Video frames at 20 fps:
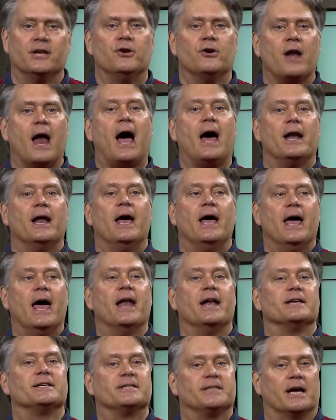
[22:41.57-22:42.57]
you're not
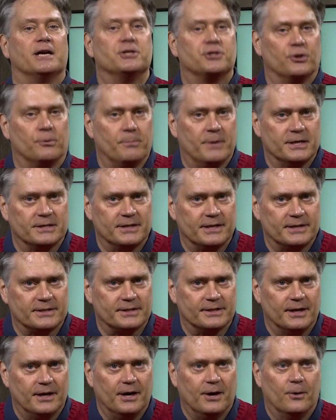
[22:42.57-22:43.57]
an essential business.